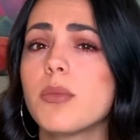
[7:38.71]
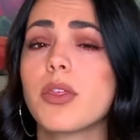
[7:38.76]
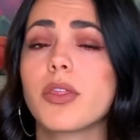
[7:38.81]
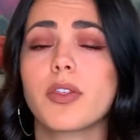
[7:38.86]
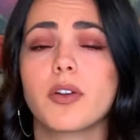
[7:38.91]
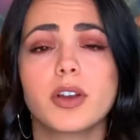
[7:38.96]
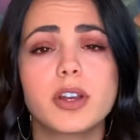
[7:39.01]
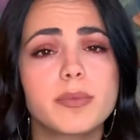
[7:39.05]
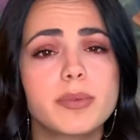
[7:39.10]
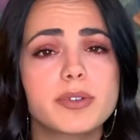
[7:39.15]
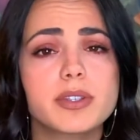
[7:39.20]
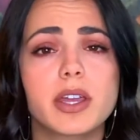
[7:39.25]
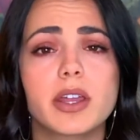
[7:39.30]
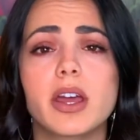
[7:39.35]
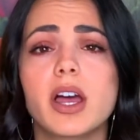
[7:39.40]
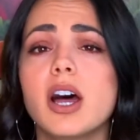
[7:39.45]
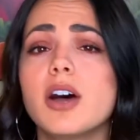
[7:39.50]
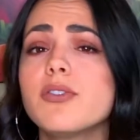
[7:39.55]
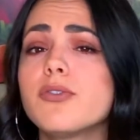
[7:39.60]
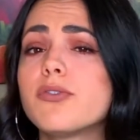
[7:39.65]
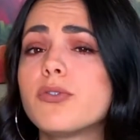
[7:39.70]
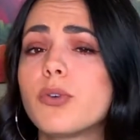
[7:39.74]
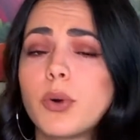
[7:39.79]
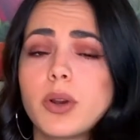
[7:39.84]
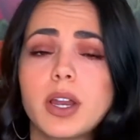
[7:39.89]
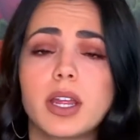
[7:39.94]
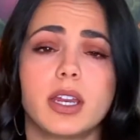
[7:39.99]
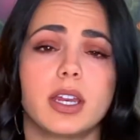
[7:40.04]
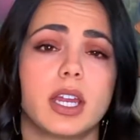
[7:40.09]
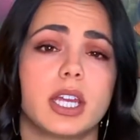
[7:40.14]
30% off,
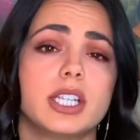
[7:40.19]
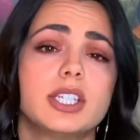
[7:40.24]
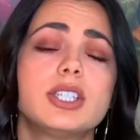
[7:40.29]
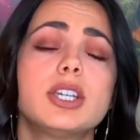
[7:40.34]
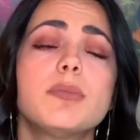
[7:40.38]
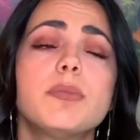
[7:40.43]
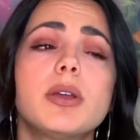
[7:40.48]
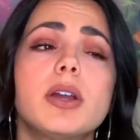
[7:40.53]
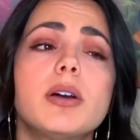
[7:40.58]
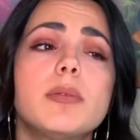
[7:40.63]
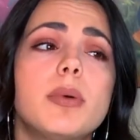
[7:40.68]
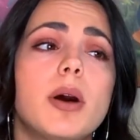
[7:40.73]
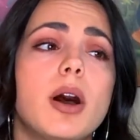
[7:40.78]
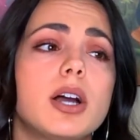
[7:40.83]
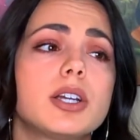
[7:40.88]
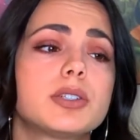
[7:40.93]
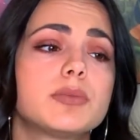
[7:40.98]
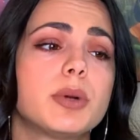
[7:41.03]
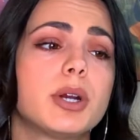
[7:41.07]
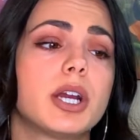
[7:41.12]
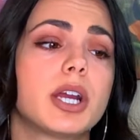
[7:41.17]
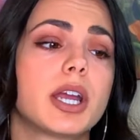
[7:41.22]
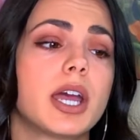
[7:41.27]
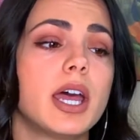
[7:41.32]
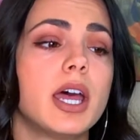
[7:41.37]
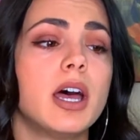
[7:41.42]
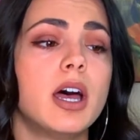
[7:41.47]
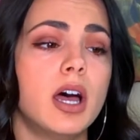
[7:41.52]
$4.99 shipping on Poshmark.